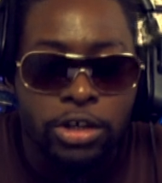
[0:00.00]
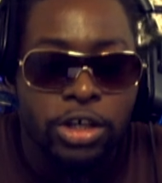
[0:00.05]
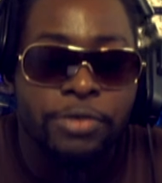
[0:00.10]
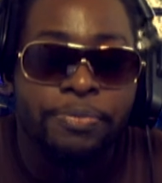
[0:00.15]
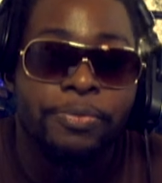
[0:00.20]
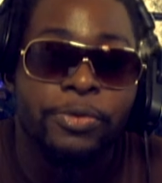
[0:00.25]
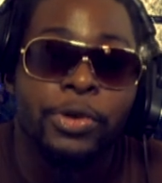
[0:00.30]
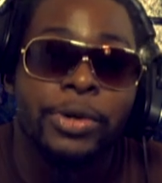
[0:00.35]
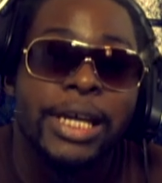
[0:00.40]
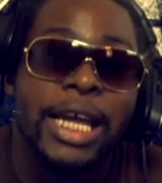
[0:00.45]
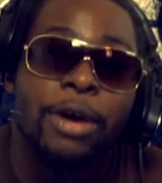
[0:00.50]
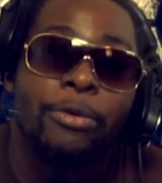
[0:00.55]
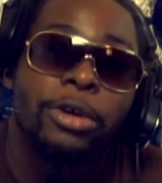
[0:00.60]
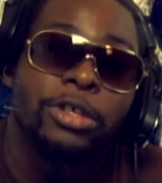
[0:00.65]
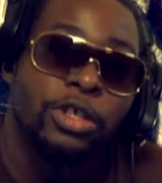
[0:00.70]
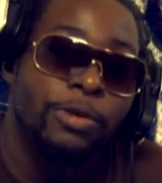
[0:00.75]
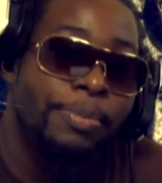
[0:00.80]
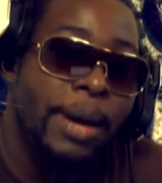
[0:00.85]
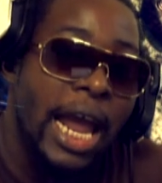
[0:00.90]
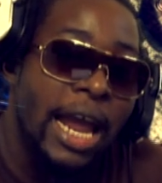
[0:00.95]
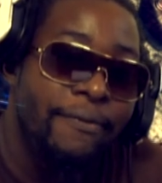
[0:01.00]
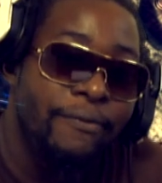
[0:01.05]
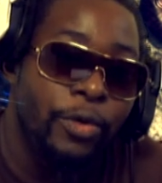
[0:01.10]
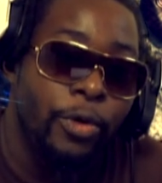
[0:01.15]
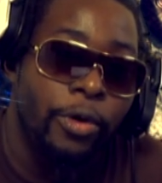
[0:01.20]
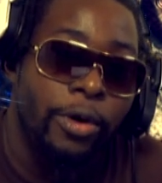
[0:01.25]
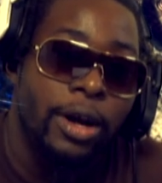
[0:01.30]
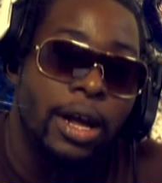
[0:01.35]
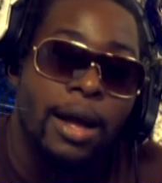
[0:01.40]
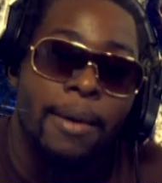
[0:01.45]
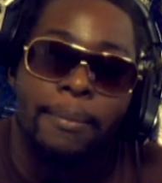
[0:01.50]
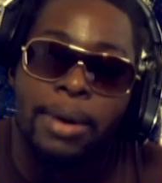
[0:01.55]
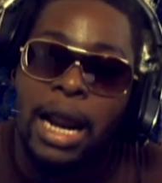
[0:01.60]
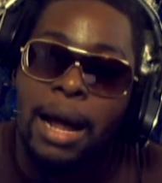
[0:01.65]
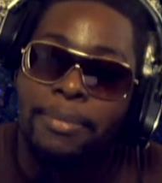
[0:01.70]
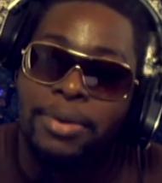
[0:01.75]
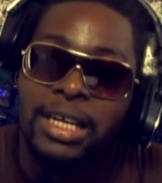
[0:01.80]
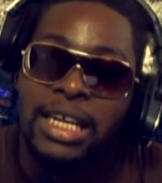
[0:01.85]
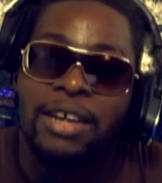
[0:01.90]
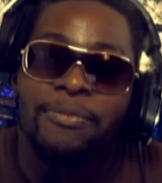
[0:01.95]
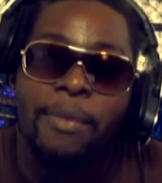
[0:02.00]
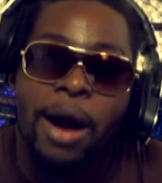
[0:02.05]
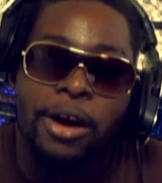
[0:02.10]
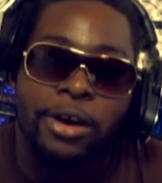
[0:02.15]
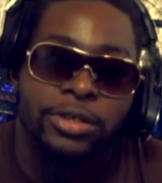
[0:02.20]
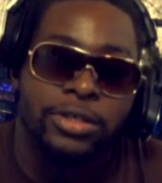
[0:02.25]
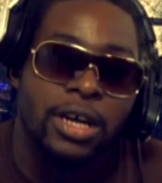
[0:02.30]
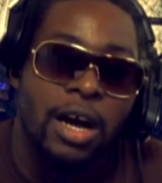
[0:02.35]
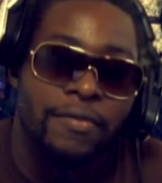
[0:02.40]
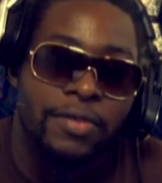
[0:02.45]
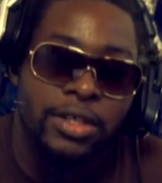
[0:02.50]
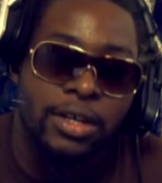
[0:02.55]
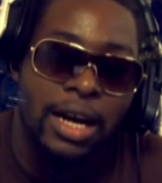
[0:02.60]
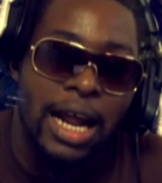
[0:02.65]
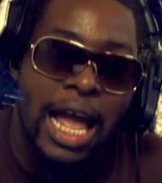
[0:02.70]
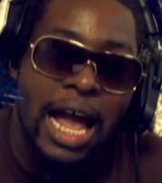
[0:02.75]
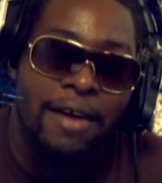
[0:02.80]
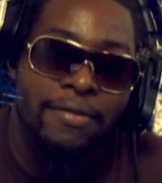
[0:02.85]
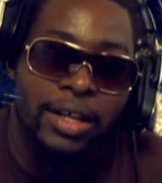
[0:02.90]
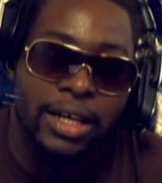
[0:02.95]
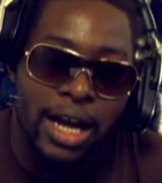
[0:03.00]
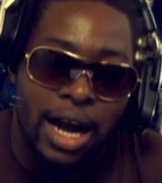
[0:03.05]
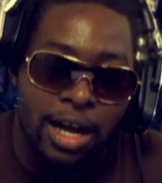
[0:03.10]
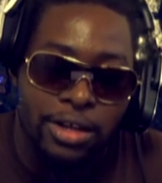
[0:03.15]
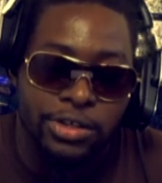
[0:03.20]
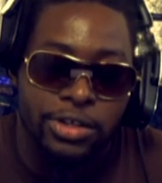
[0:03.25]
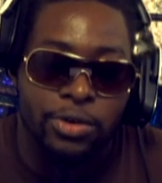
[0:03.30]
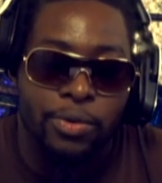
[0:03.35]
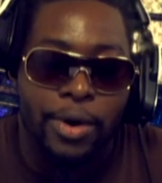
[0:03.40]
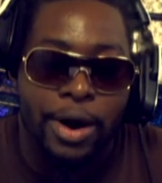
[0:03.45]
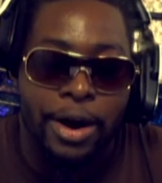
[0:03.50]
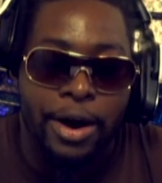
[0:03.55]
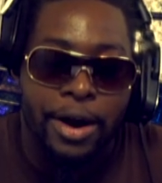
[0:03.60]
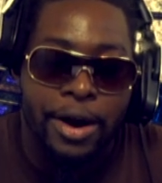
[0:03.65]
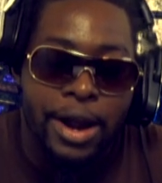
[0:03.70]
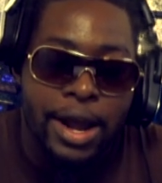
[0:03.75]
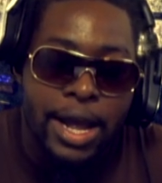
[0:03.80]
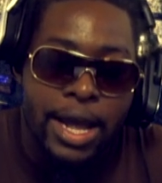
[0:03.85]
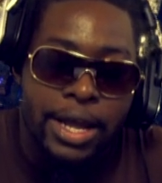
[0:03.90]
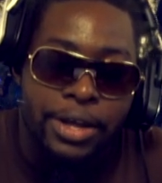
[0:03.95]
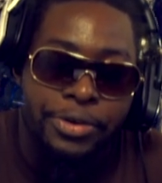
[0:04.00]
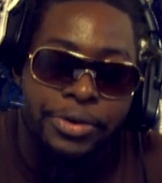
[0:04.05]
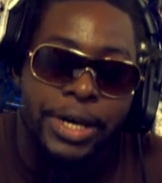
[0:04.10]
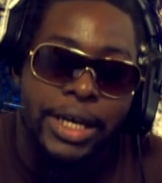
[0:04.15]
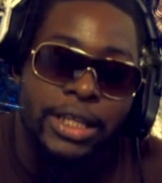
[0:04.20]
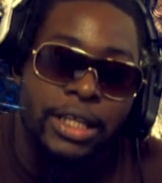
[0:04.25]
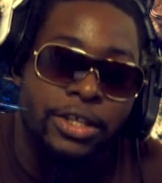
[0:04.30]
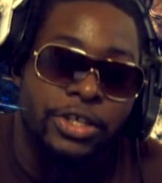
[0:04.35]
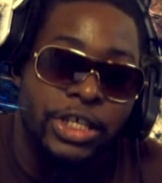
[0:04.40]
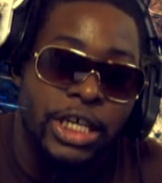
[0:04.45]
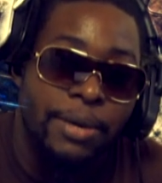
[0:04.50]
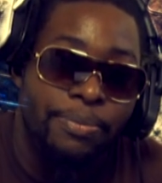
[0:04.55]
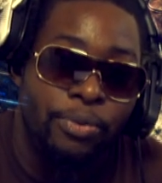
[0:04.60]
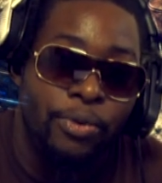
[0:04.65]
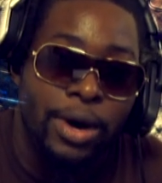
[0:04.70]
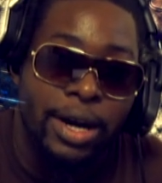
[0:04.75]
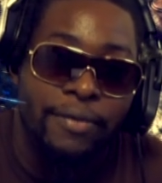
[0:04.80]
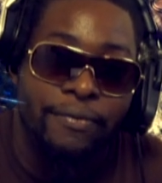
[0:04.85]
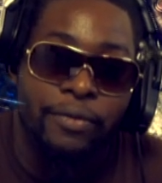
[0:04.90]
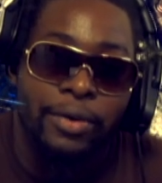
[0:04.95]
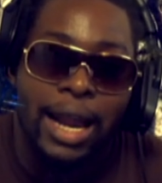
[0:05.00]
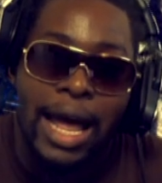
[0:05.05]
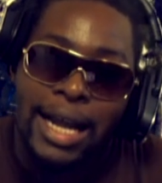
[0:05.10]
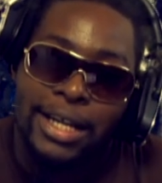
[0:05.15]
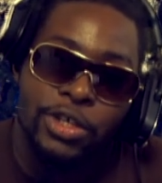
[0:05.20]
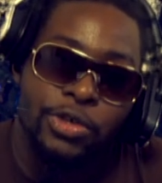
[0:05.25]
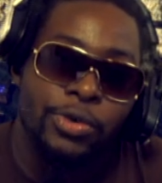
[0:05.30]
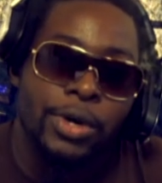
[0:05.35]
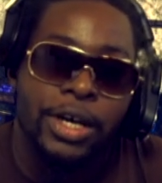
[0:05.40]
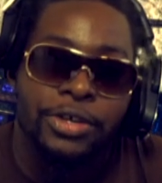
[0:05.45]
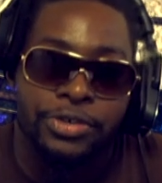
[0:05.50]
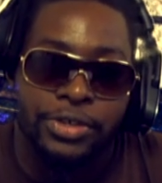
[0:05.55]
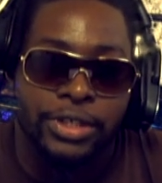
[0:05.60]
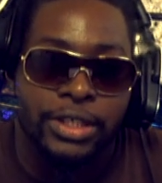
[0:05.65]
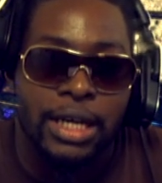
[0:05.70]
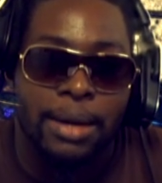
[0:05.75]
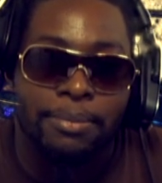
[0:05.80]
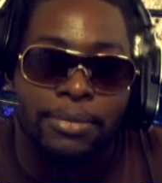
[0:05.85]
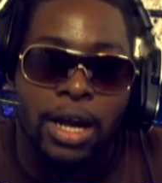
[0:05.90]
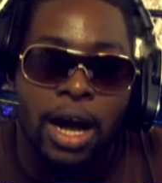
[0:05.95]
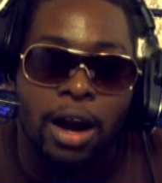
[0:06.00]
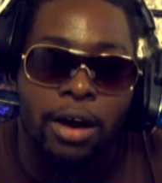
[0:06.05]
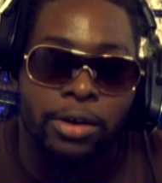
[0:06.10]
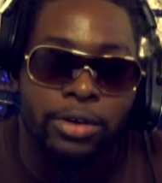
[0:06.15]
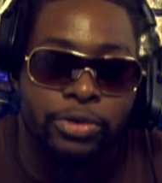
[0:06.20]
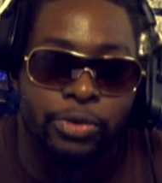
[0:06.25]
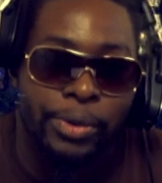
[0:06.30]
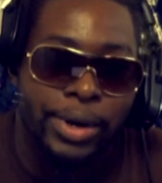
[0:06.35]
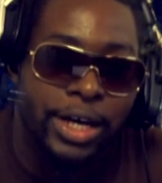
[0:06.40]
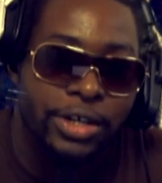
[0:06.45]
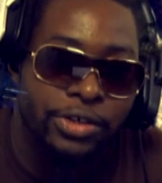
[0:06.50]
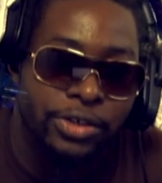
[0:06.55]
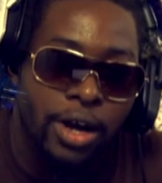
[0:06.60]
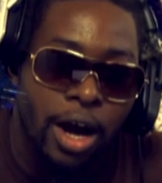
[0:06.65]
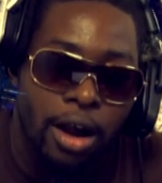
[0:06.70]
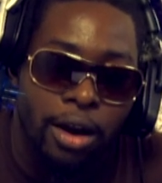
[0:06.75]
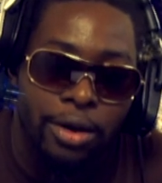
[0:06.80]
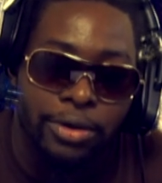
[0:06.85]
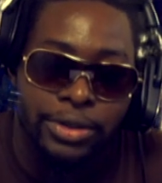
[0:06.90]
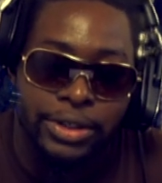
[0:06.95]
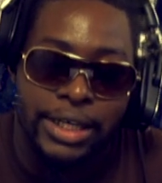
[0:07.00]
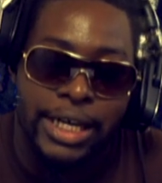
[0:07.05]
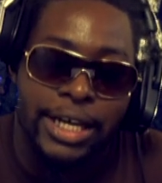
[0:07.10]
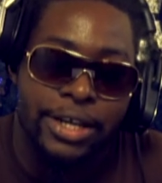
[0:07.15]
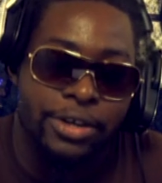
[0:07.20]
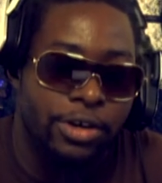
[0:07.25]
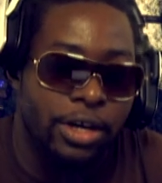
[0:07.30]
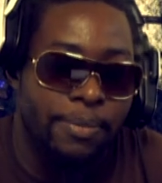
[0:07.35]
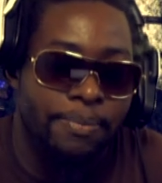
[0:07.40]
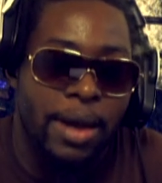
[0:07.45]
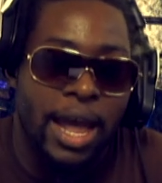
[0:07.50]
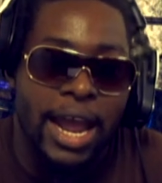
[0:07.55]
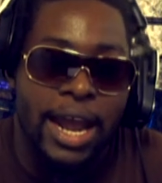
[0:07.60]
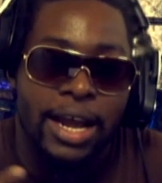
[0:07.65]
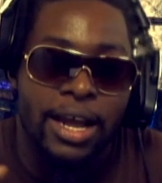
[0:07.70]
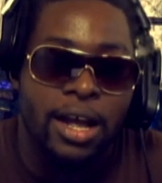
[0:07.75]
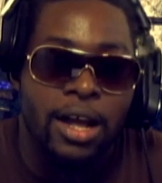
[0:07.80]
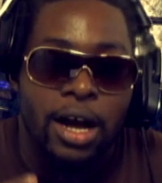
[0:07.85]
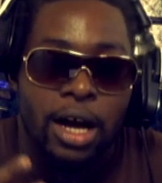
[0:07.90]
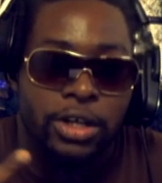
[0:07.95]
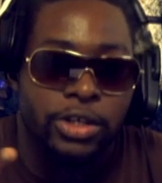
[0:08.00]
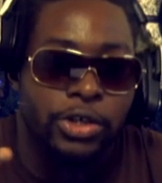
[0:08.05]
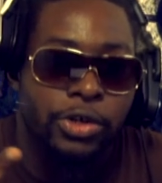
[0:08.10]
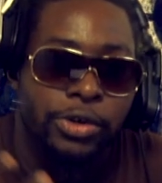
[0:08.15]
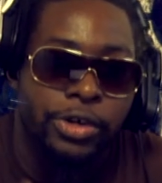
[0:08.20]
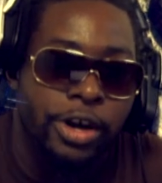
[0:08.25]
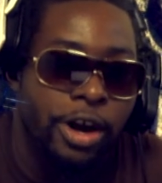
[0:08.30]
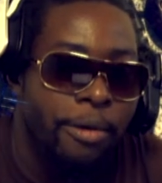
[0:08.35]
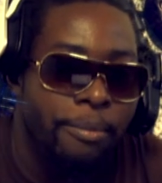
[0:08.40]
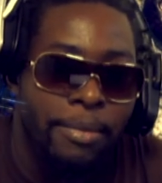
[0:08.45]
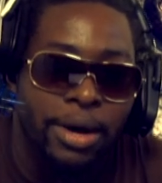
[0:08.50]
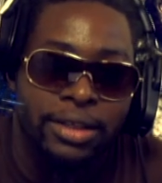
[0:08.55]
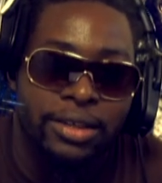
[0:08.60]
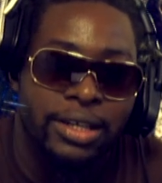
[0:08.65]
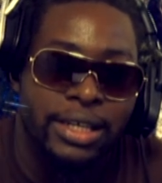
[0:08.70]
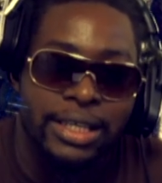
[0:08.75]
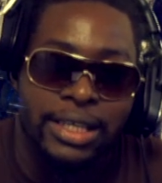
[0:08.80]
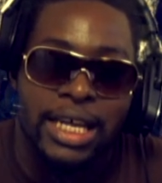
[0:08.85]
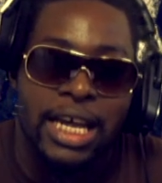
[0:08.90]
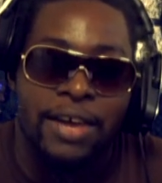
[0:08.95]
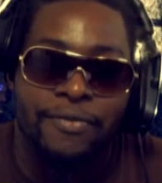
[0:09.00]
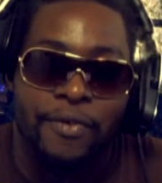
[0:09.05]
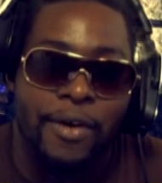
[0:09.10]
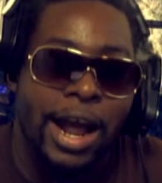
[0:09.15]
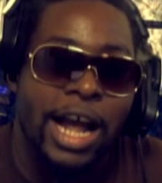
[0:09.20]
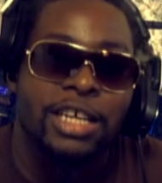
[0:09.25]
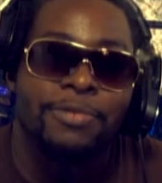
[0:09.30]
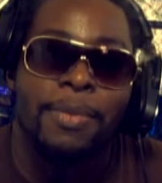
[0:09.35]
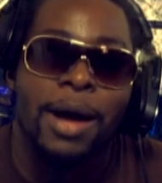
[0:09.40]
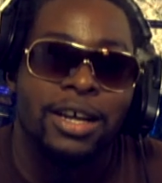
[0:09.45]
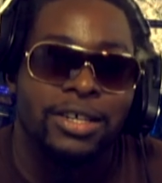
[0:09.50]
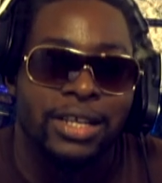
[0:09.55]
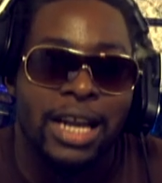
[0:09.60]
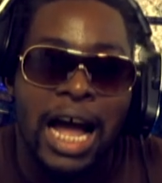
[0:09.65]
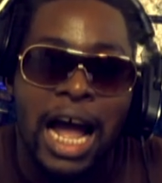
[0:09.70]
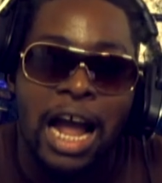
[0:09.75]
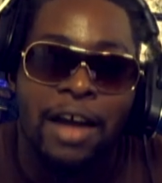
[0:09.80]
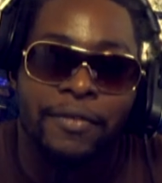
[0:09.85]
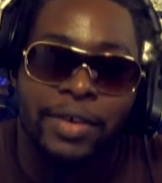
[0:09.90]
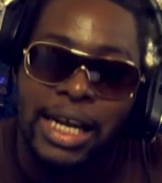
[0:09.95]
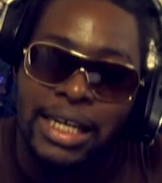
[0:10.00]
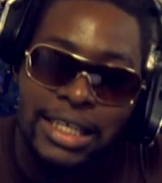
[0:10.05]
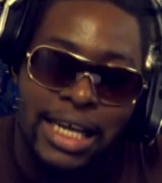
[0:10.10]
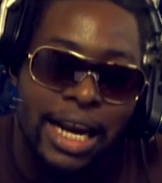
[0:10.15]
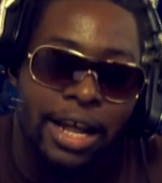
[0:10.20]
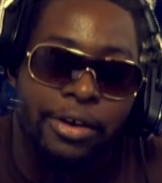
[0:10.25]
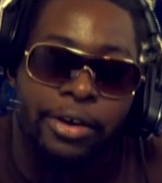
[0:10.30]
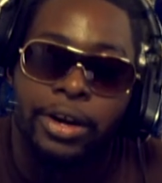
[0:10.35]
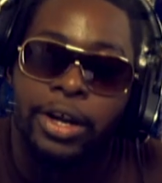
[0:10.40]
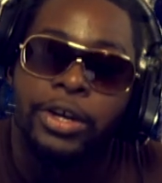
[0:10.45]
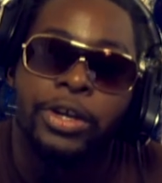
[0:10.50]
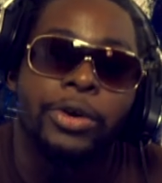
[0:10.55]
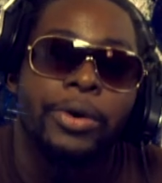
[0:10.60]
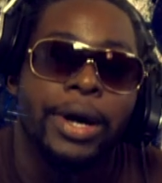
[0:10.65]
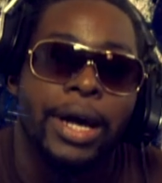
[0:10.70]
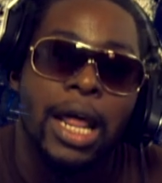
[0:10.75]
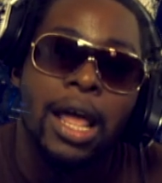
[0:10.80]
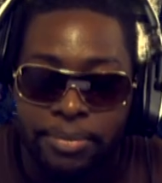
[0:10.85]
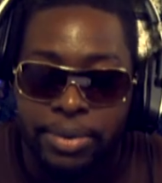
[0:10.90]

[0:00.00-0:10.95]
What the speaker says: you get what you pay for. But I believe Microsoft is going to have the console where you get the cheap one for like $200 and something, $300, and then you could pay a 2-year monthly thing for Xbox Live, and that's how they're going to do it.